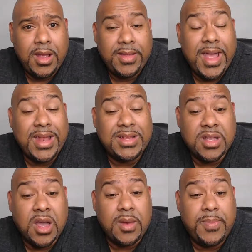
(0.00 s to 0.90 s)
that
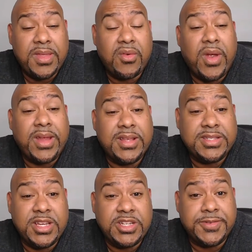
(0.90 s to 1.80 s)
it's going to be the right
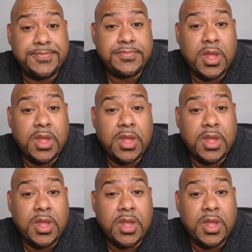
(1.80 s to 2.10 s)
decision.